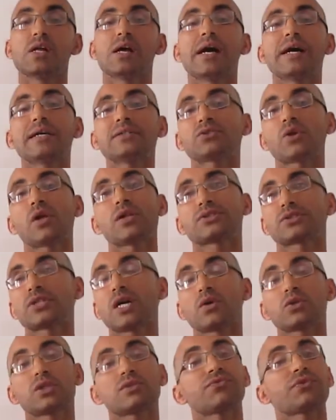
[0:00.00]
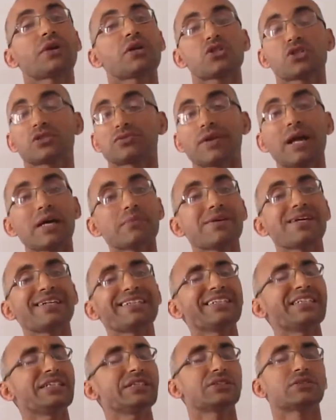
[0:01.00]
and also the French
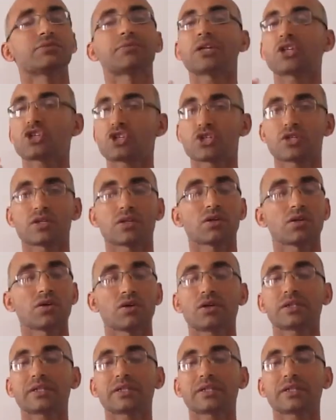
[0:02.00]
drama is rich,